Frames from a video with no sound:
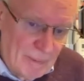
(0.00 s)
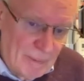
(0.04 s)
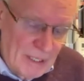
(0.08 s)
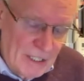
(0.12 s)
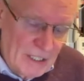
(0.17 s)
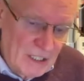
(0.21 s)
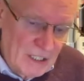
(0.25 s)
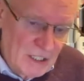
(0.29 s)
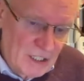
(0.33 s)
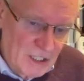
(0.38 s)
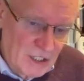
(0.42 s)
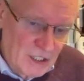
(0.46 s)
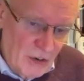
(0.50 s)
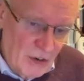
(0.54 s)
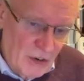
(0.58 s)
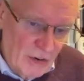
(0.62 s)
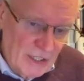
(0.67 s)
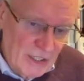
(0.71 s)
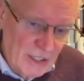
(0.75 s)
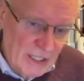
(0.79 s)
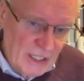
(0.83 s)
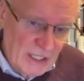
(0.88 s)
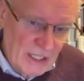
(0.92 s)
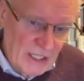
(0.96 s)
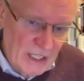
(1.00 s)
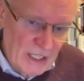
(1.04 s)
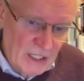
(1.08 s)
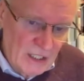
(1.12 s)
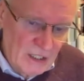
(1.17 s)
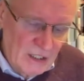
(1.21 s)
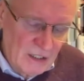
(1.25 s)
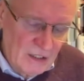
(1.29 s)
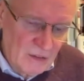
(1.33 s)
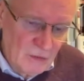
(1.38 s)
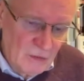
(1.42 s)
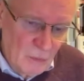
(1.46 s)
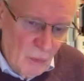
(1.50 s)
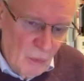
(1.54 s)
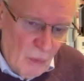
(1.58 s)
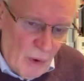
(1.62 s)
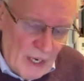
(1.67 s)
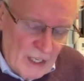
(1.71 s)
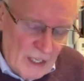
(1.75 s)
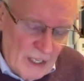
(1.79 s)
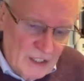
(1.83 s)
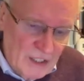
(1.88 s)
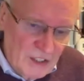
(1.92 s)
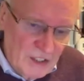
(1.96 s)
But historically,
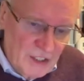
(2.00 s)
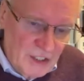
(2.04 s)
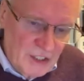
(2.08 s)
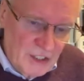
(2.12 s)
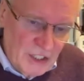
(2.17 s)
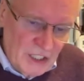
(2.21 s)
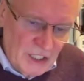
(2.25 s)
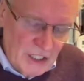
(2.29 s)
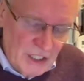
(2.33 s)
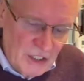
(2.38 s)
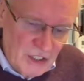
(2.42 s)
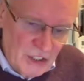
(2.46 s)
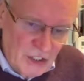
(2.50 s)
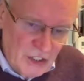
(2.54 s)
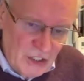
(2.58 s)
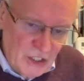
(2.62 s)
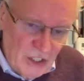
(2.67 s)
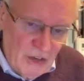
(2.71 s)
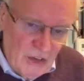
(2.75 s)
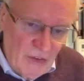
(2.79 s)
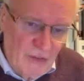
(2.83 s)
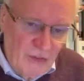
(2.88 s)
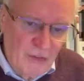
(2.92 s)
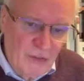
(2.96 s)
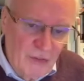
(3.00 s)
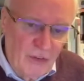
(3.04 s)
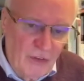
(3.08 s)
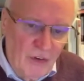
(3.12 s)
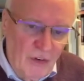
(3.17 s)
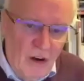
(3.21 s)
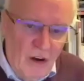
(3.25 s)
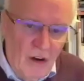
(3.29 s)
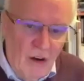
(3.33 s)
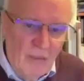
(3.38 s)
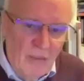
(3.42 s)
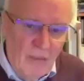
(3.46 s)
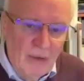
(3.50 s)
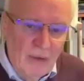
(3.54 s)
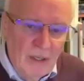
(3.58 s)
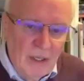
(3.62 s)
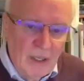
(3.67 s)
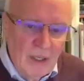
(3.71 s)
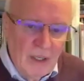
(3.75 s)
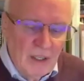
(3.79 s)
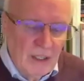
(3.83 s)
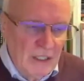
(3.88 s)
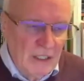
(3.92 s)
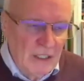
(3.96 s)
one can see a shift from
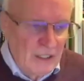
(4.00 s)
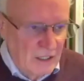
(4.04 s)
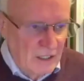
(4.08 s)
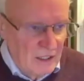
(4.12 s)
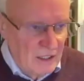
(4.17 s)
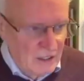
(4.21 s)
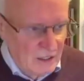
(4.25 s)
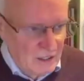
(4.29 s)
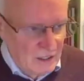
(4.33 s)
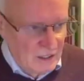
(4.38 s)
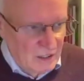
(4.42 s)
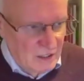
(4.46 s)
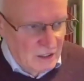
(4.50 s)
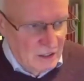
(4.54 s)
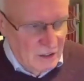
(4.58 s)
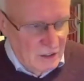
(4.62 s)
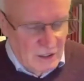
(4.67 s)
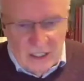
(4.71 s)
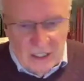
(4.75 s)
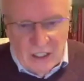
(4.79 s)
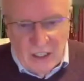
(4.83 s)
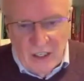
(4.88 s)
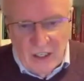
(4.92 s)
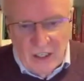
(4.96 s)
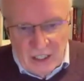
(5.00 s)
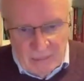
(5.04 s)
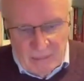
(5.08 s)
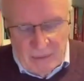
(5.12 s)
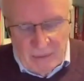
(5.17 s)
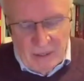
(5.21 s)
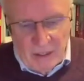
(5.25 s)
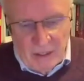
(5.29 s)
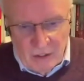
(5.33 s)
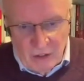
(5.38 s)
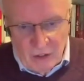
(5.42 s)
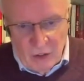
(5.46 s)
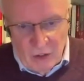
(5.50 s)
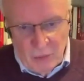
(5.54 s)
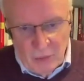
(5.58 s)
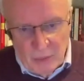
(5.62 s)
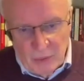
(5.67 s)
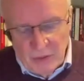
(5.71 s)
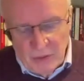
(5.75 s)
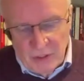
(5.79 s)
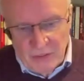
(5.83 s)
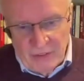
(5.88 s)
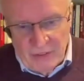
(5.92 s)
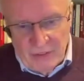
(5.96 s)
learning about
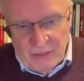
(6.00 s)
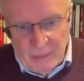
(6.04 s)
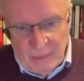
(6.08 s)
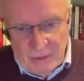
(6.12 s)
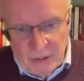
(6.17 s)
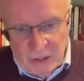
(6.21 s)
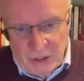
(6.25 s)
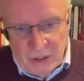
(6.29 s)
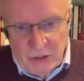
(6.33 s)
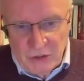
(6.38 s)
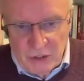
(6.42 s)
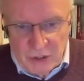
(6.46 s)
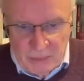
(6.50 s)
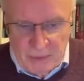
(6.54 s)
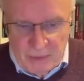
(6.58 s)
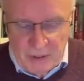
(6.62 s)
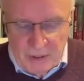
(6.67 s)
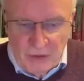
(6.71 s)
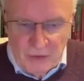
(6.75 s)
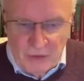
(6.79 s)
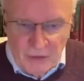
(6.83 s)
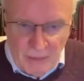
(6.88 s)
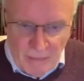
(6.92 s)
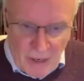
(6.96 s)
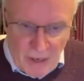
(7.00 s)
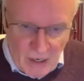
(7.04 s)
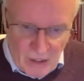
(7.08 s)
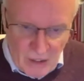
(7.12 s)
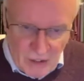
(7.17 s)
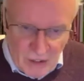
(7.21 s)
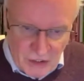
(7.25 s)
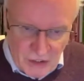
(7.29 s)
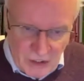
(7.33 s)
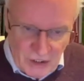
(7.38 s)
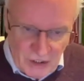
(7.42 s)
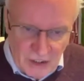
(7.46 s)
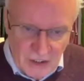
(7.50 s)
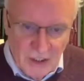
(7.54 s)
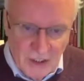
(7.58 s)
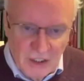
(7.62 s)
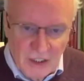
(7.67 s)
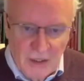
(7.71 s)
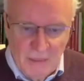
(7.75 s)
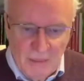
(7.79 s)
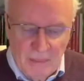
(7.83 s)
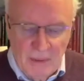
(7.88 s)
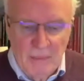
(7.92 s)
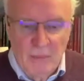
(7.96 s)
global and development issues to be on the margins,
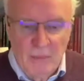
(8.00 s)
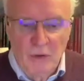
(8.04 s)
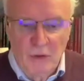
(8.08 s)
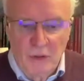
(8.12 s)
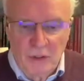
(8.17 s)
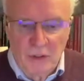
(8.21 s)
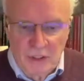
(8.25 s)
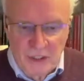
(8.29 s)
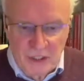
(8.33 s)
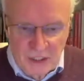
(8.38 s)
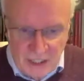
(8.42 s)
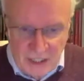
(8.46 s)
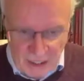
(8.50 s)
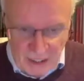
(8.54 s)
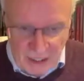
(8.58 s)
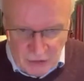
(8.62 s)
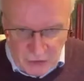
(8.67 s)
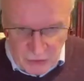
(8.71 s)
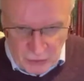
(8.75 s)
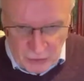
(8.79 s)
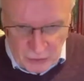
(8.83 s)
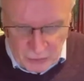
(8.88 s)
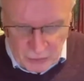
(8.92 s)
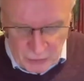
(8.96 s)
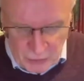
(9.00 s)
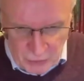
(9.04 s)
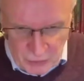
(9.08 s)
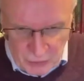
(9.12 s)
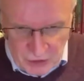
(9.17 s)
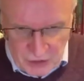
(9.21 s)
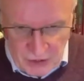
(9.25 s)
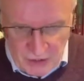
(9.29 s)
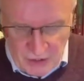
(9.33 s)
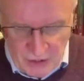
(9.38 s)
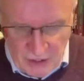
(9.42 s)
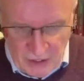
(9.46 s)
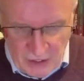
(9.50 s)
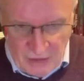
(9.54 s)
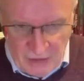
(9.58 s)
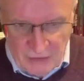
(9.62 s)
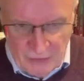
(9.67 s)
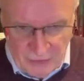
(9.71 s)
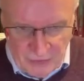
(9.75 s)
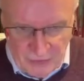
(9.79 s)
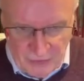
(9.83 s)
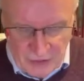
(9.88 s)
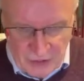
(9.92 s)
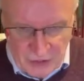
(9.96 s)
to be more central to the life
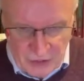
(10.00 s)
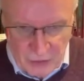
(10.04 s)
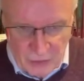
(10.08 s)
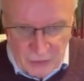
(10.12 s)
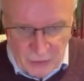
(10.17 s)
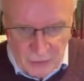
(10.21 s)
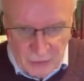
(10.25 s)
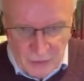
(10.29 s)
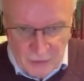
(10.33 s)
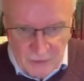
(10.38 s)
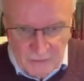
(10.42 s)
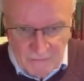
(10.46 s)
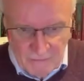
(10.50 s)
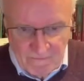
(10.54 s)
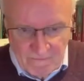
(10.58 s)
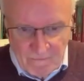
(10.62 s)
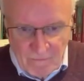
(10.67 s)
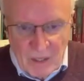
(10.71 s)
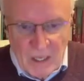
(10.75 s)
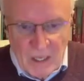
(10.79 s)
of a school.